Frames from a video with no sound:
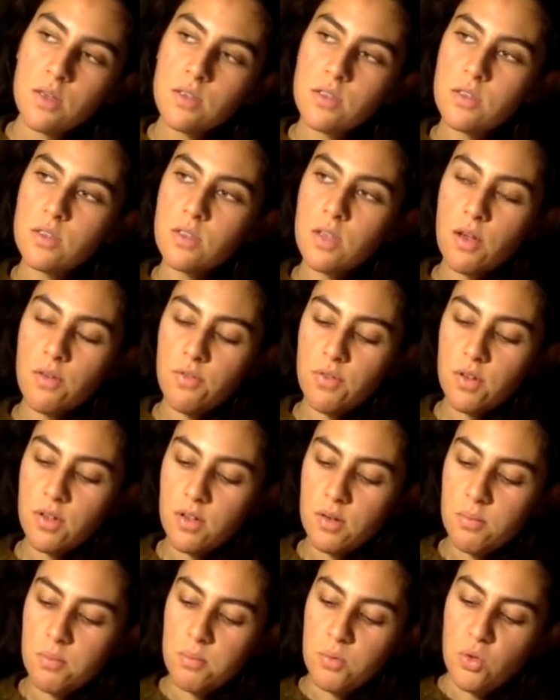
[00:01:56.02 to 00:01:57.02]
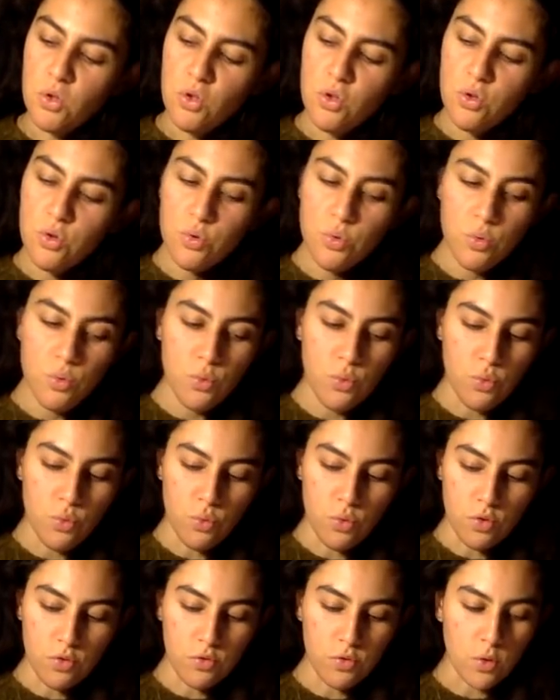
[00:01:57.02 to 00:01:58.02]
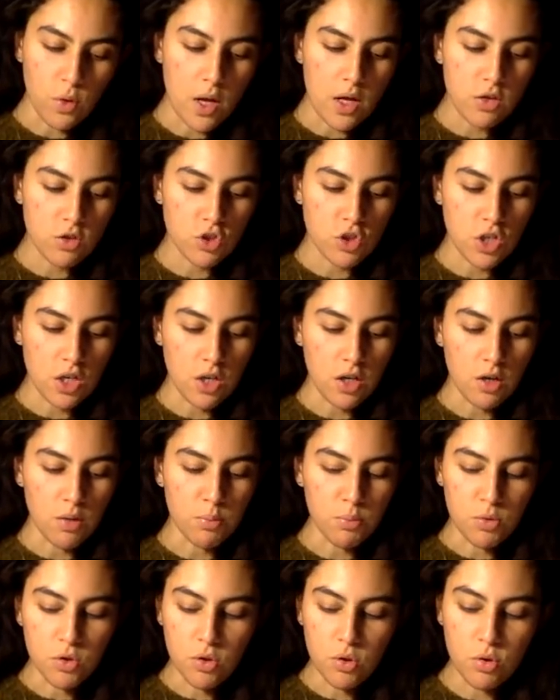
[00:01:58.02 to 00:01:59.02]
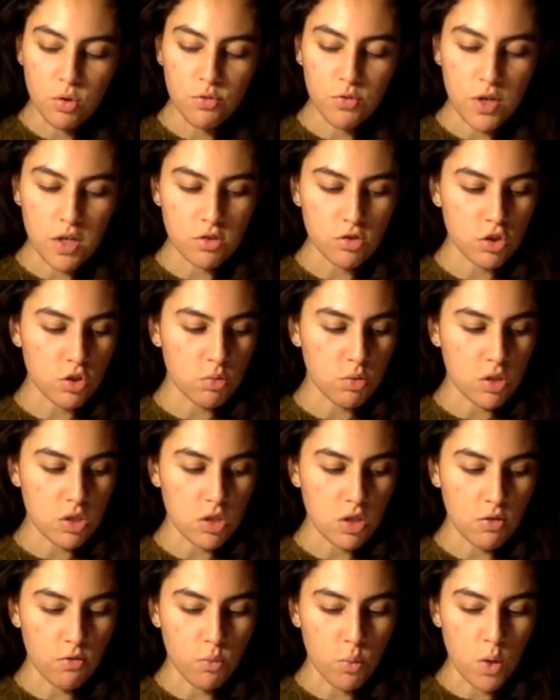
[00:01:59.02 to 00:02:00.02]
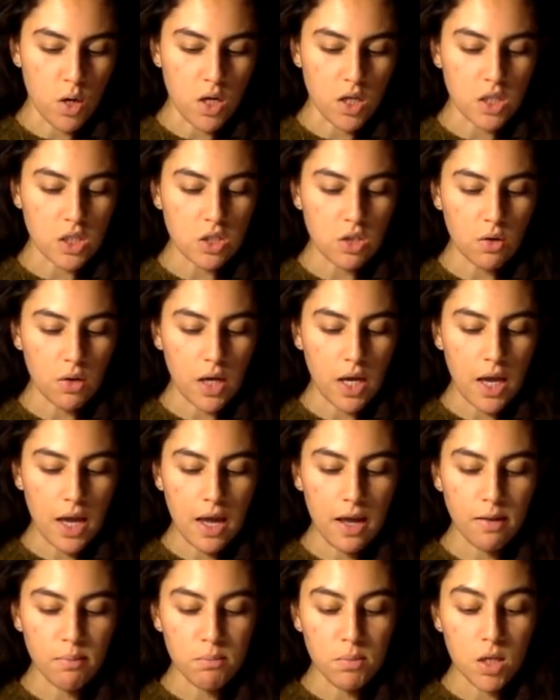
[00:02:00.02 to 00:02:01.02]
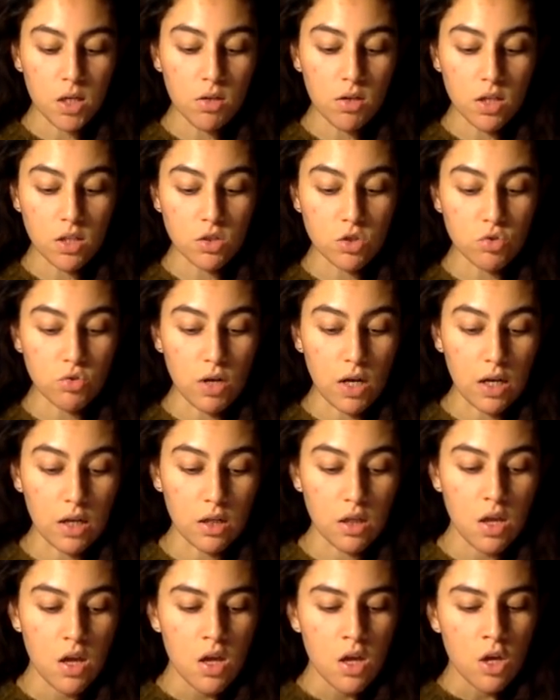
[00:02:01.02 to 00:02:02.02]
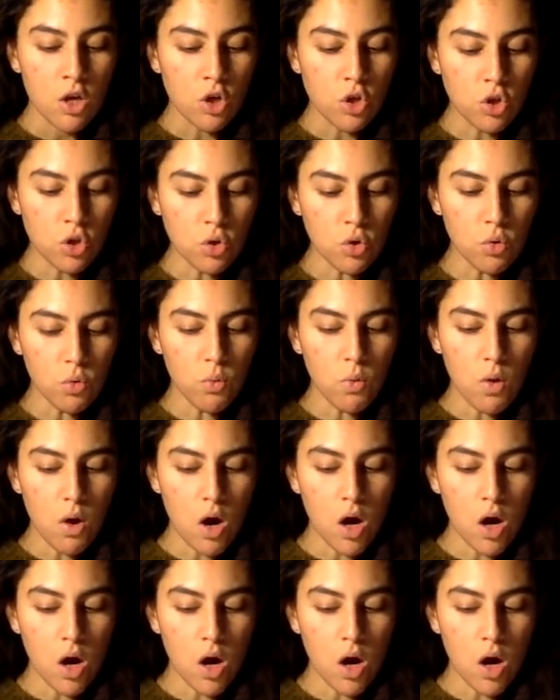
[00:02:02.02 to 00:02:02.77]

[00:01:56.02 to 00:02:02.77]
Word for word: seven, beautiful energy here. Beautiful energy with the Son of Wands. Okay, mirroring Strength you